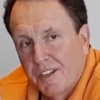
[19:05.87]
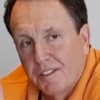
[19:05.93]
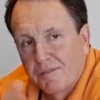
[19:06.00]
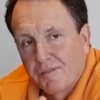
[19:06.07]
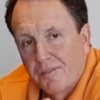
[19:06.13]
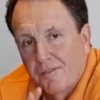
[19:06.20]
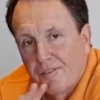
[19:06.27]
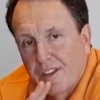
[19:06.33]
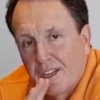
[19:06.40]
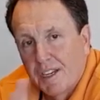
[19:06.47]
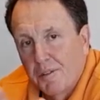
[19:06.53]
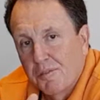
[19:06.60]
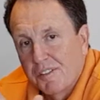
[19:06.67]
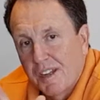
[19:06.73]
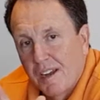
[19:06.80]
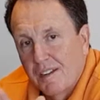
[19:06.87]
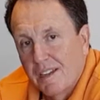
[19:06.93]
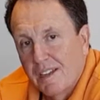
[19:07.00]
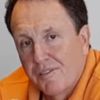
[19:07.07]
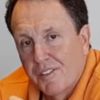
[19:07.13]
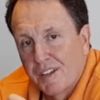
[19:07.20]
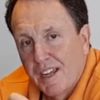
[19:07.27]
He figured he was going to
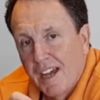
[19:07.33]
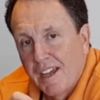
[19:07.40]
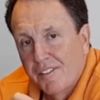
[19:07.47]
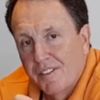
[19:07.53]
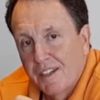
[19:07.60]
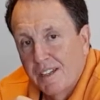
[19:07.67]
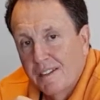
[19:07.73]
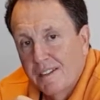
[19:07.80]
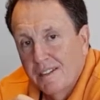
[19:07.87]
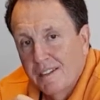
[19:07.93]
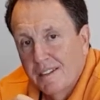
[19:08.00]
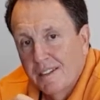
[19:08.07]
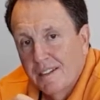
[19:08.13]
leave the Navy.